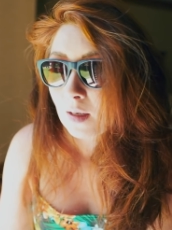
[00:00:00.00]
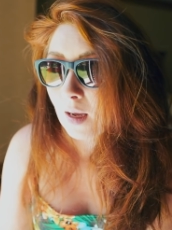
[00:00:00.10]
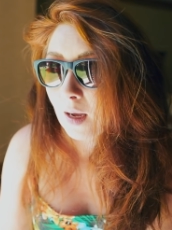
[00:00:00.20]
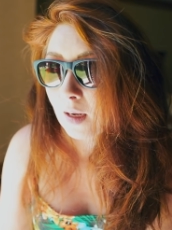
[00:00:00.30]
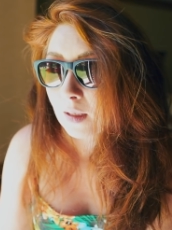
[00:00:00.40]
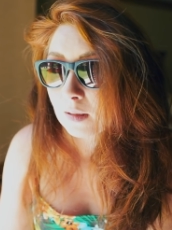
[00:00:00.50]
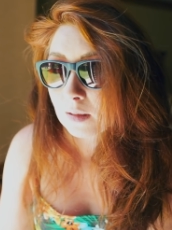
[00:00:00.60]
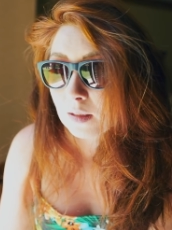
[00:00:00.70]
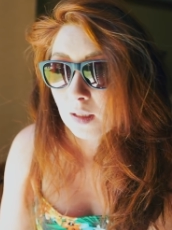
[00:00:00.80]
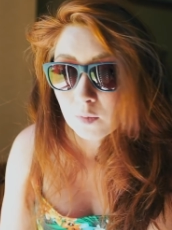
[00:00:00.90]

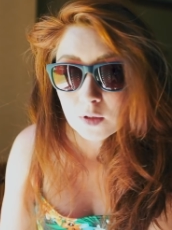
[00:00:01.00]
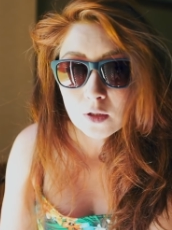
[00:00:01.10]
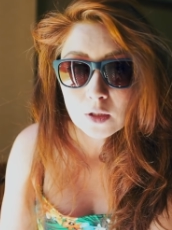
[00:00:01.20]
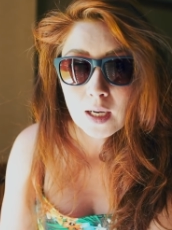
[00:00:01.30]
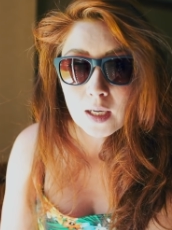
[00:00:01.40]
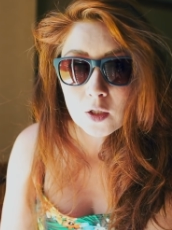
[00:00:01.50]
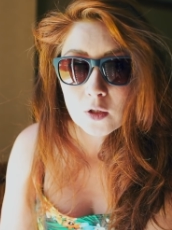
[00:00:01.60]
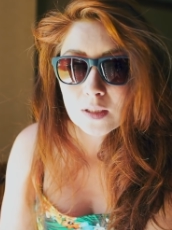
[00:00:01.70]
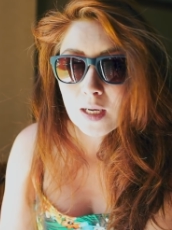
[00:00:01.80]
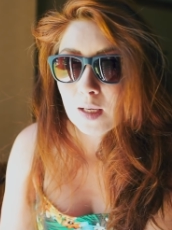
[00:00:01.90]
And it was good, I had a
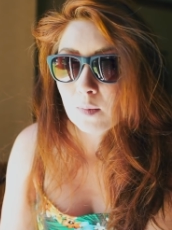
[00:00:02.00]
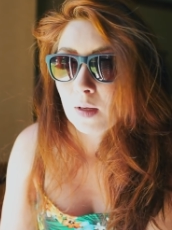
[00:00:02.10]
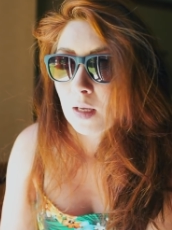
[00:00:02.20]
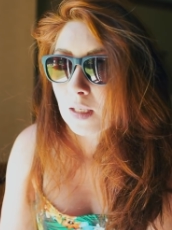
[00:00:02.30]
good time.